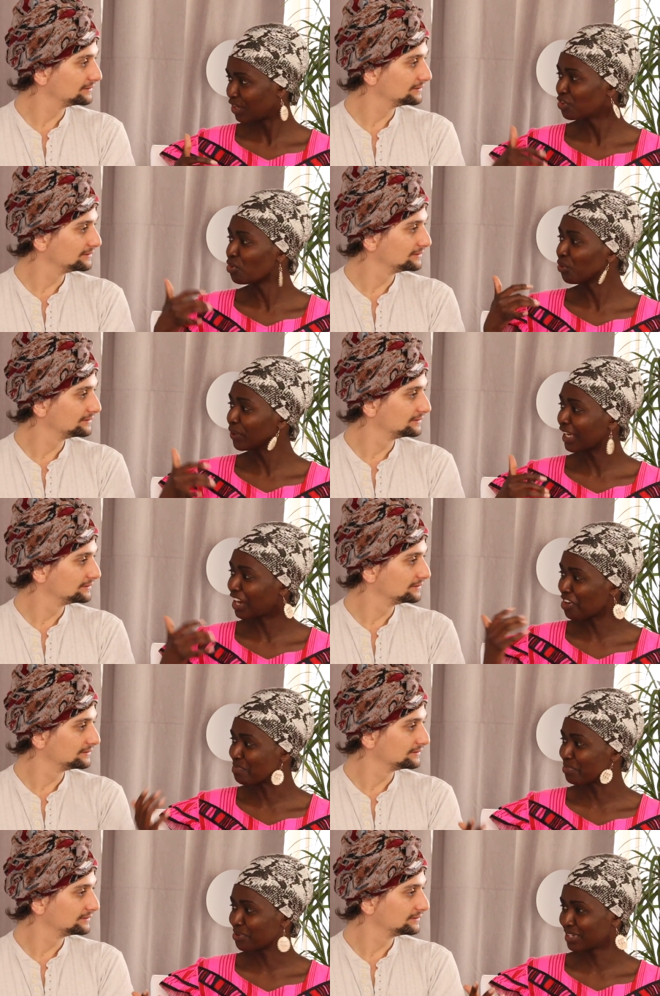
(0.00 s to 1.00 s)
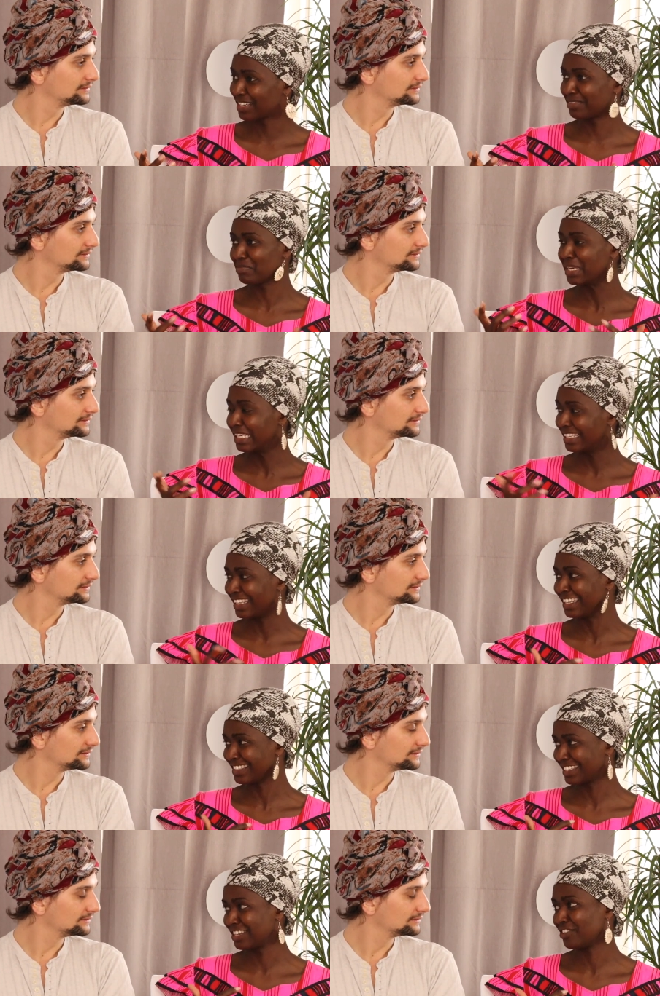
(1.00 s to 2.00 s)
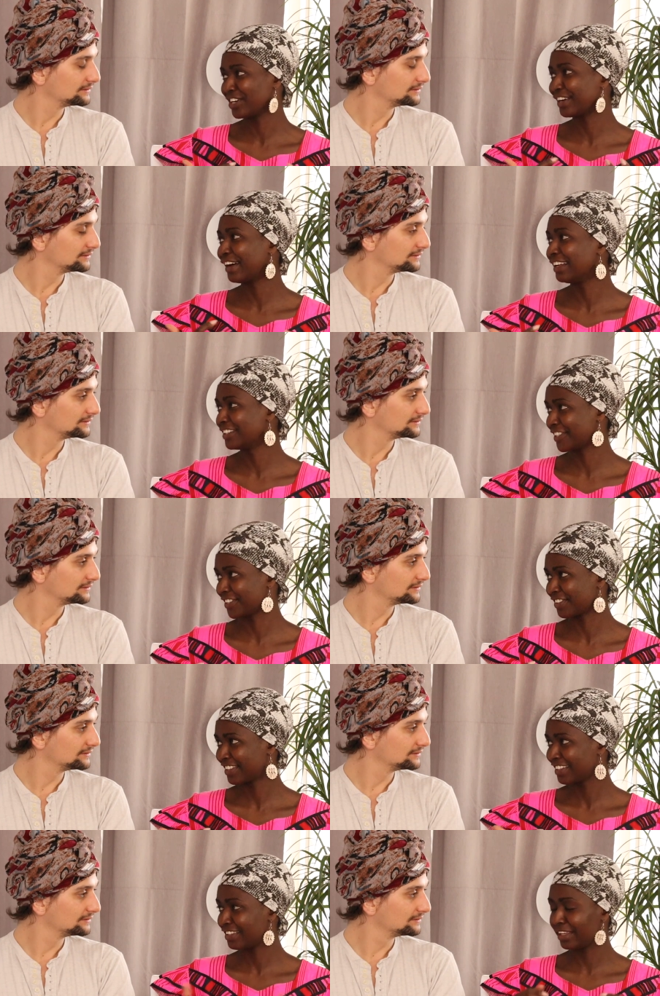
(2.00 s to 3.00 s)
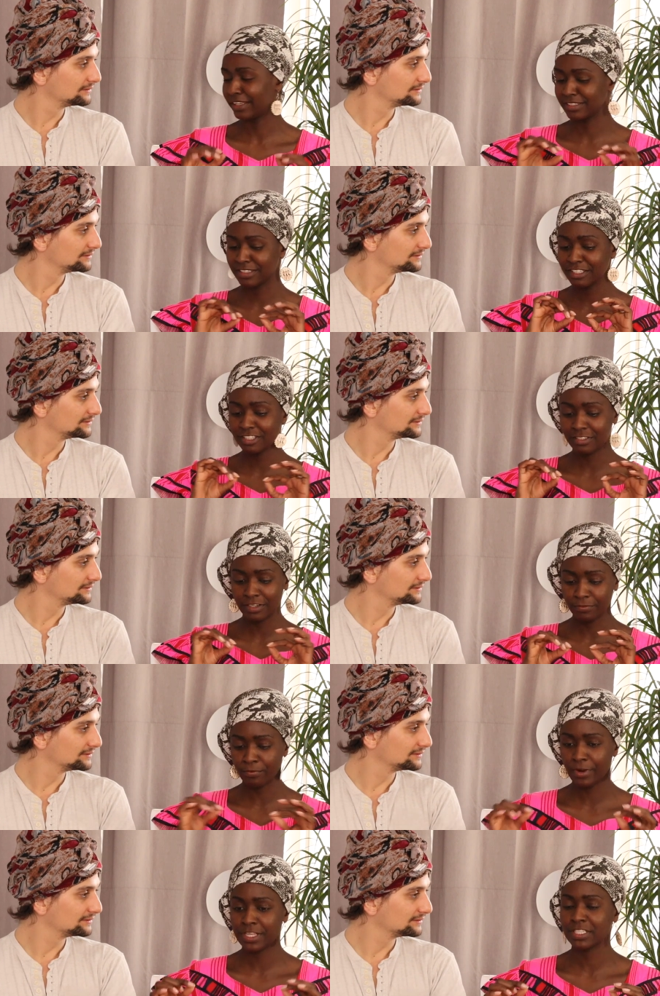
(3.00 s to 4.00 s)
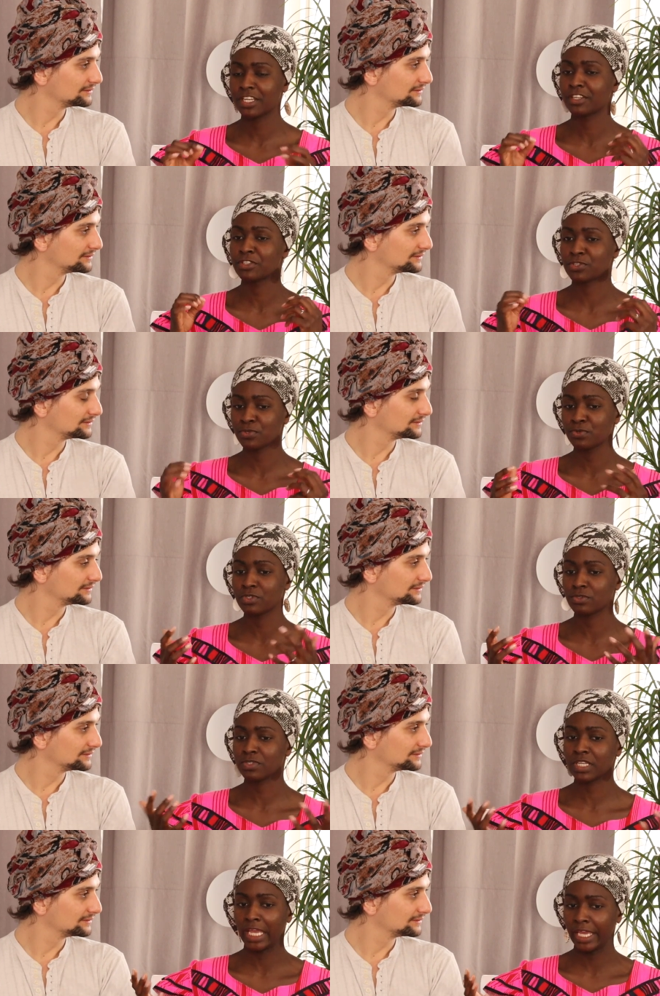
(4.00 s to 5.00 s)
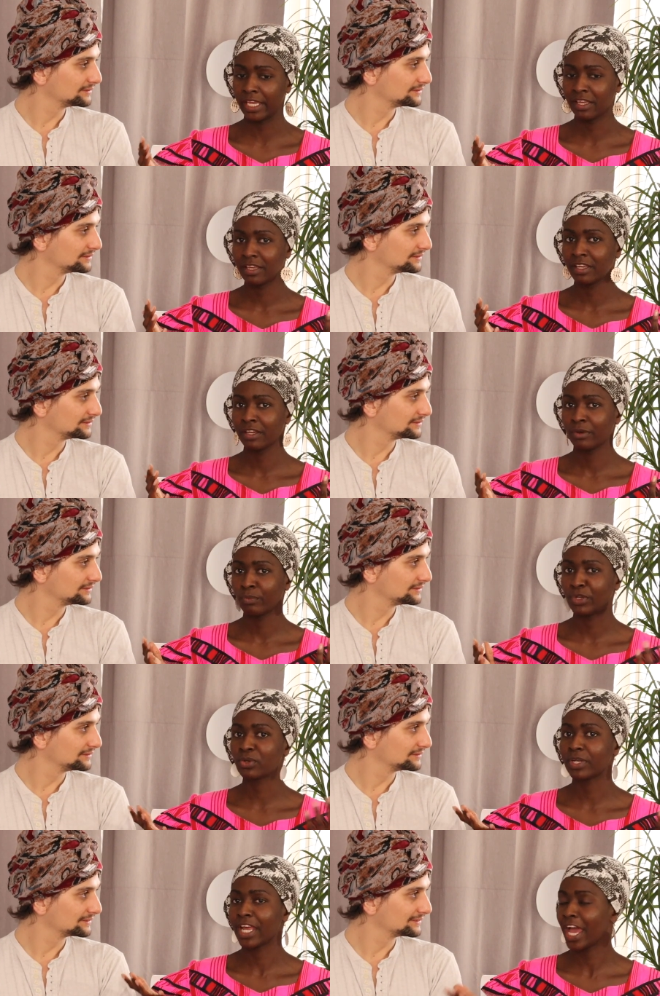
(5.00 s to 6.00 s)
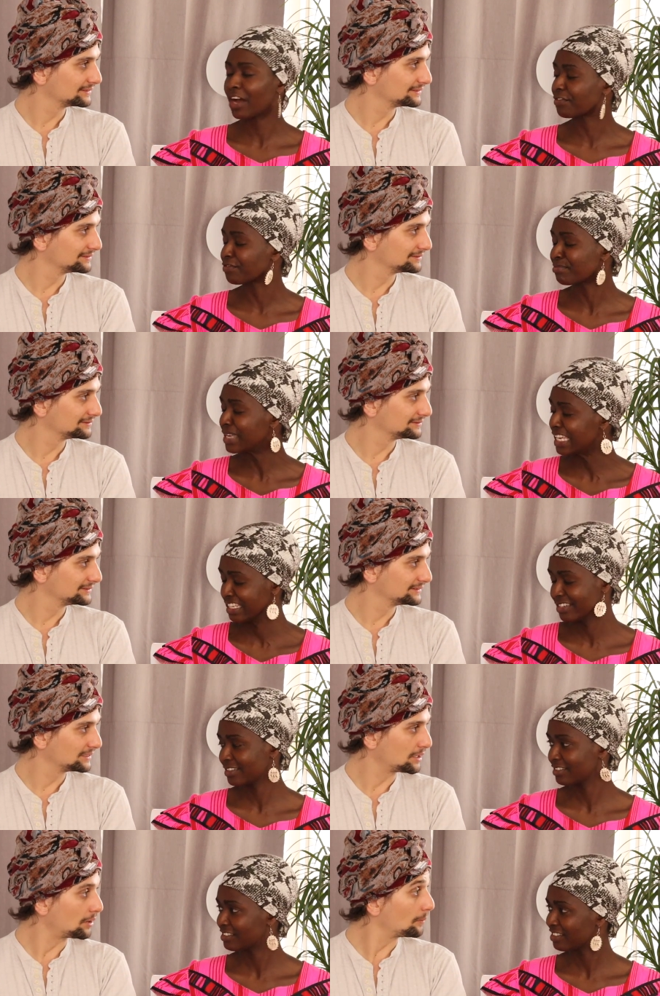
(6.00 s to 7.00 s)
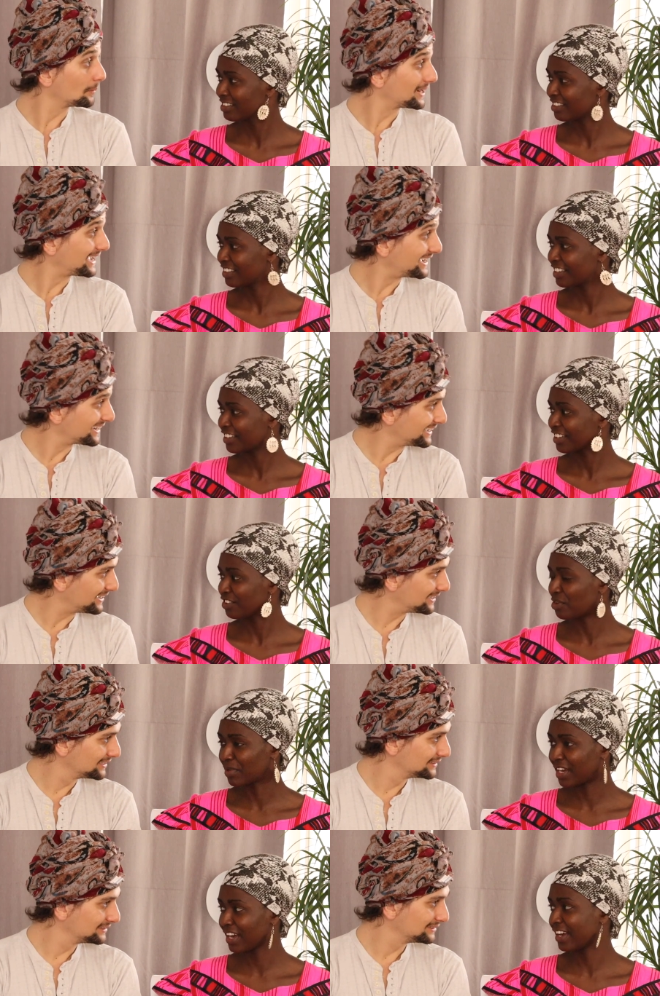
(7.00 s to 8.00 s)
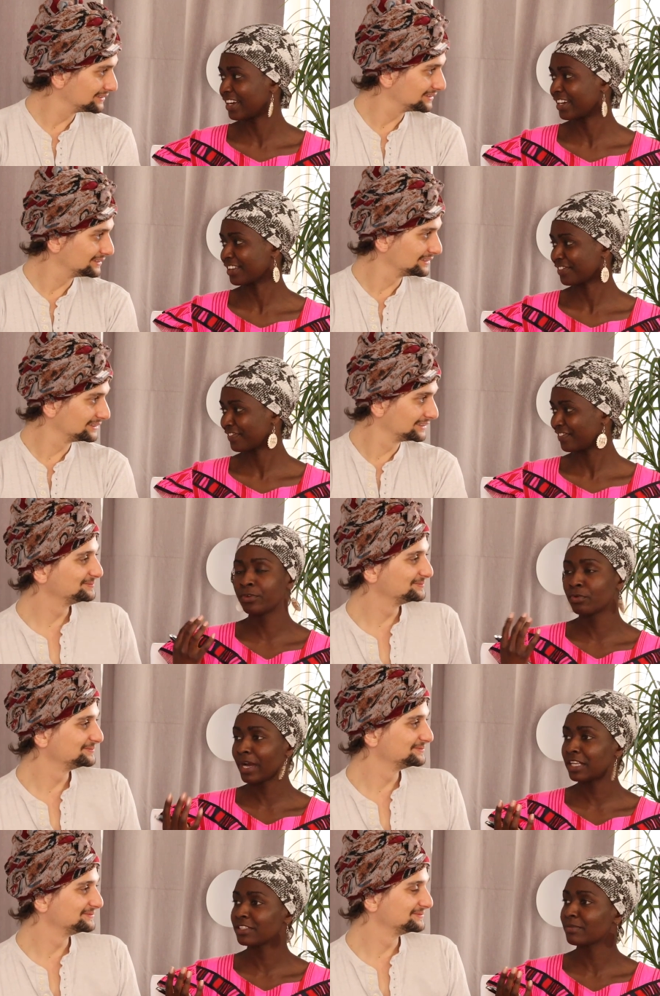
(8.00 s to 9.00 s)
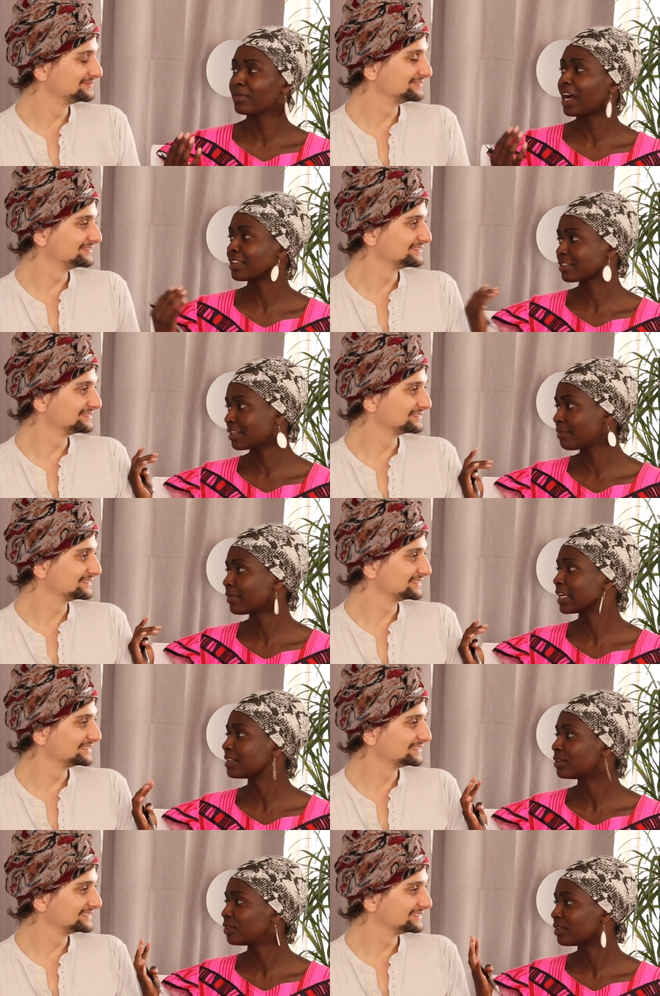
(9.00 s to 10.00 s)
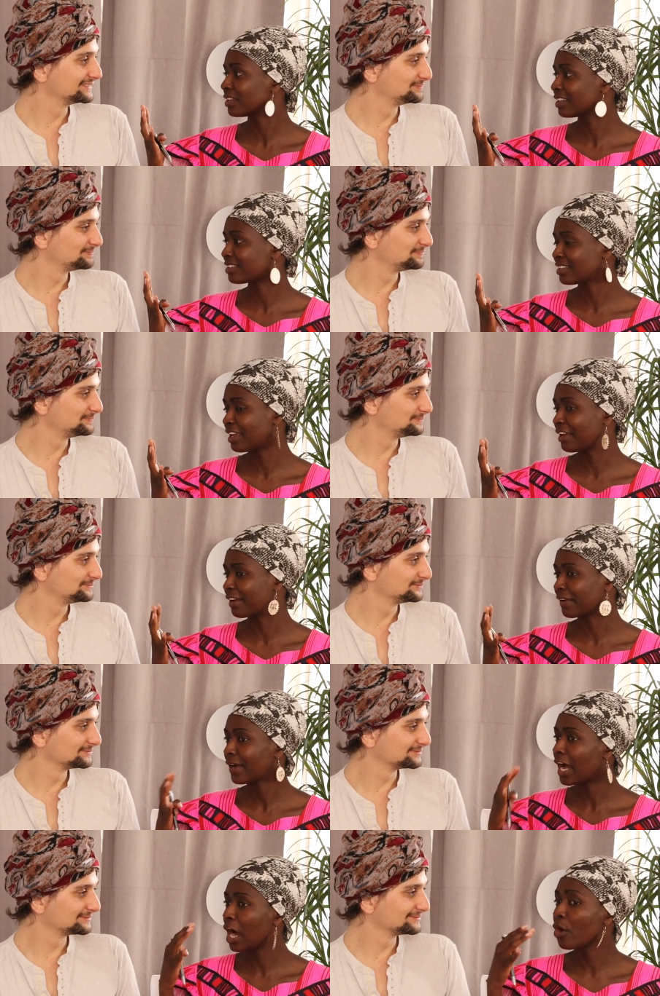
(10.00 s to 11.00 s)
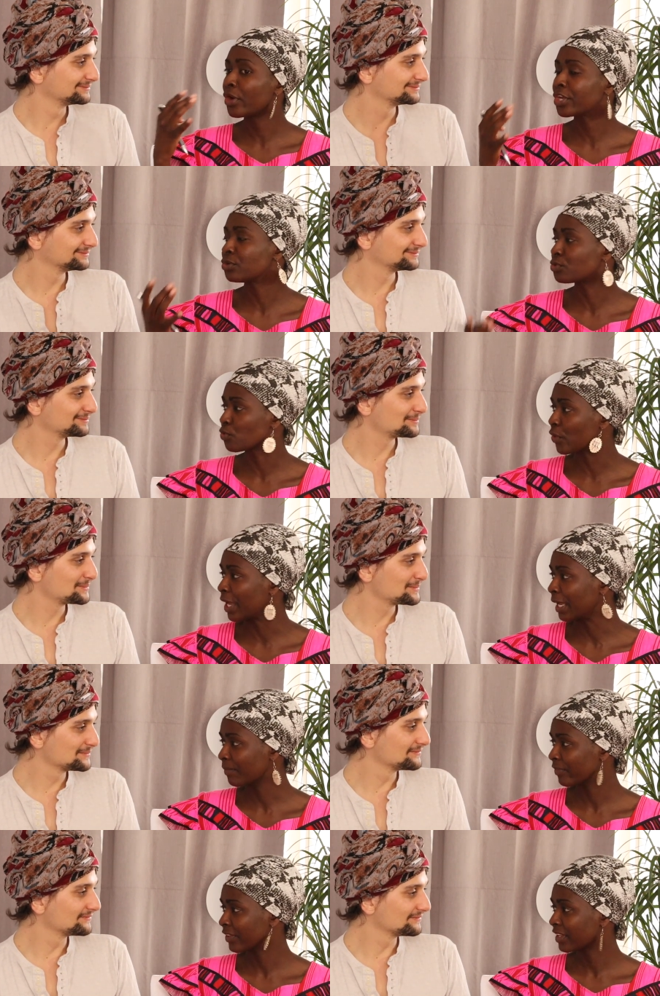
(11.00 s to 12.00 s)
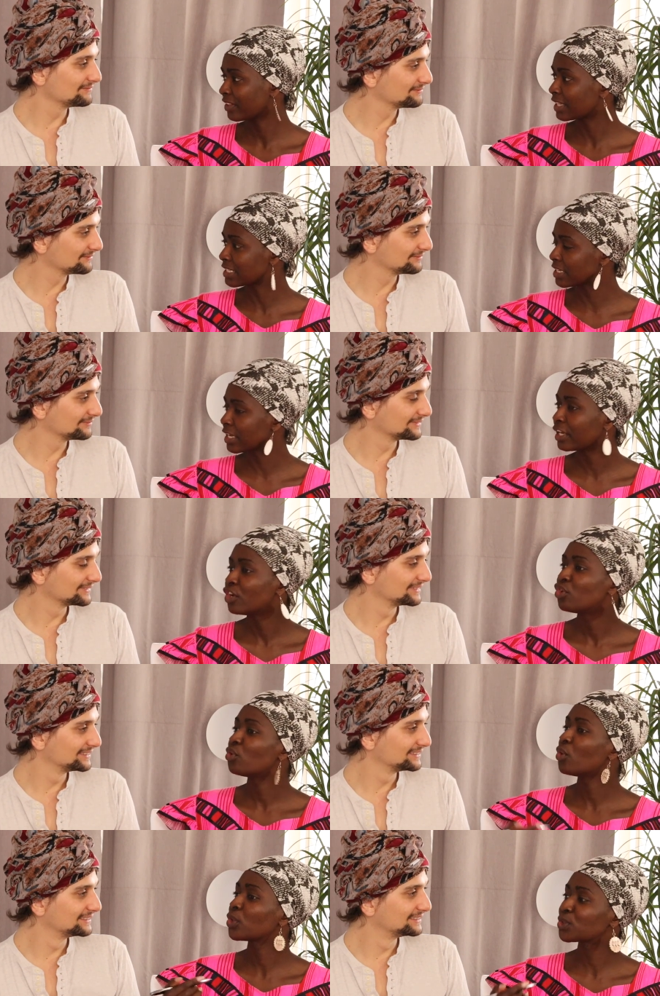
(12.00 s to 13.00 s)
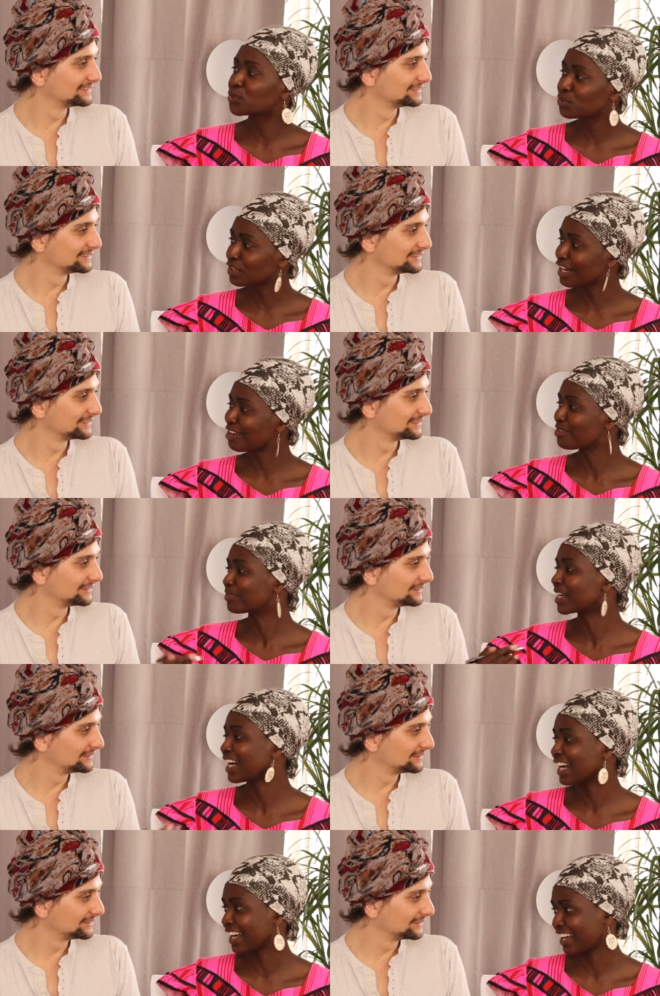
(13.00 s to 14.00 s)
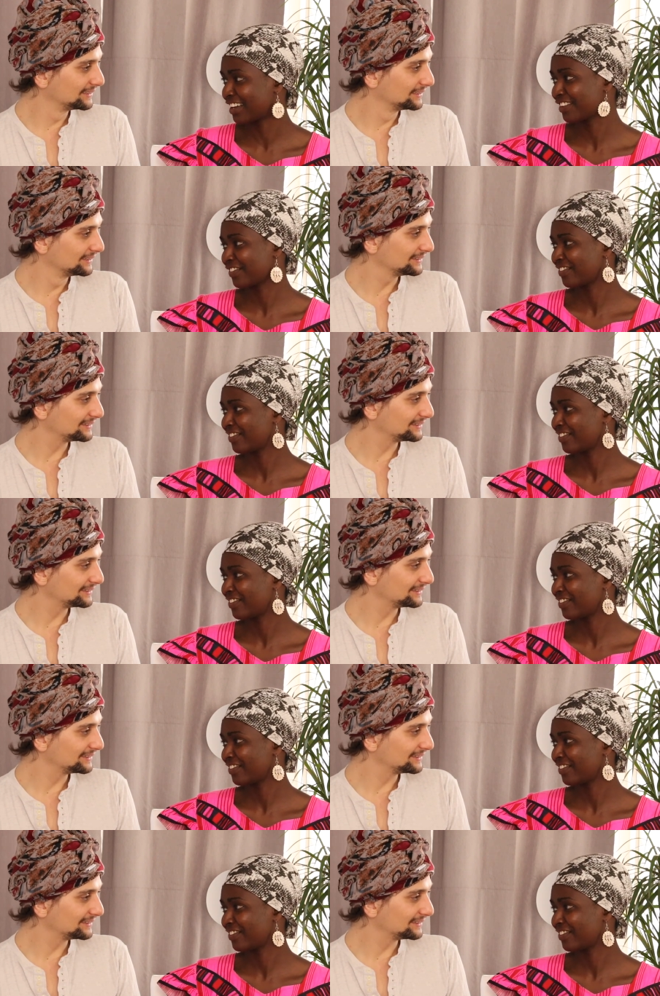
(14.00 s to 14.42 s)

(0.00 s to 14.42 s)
Speaker 1: Knowing how important meat is in our culture, there is this phrase that is used to say, "We don't have meat." Umkaga. Umkaga. You might some, ask somebody saying, "How are you doing?" They mm -hmm. say, "Otuna umkaga."